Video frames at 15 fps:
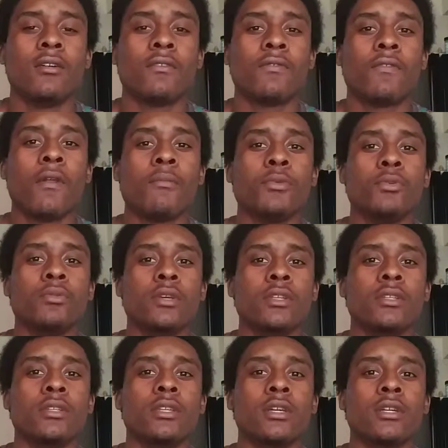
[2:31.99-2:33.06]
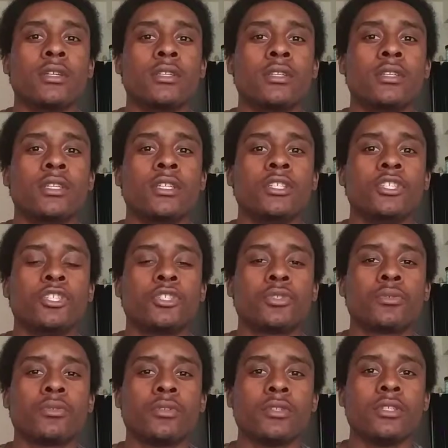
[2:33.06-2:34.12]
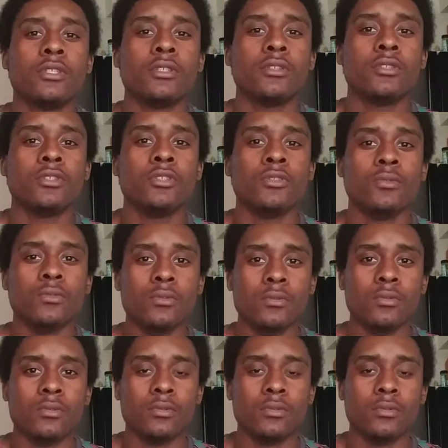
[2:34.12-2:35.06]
from you and destroy you.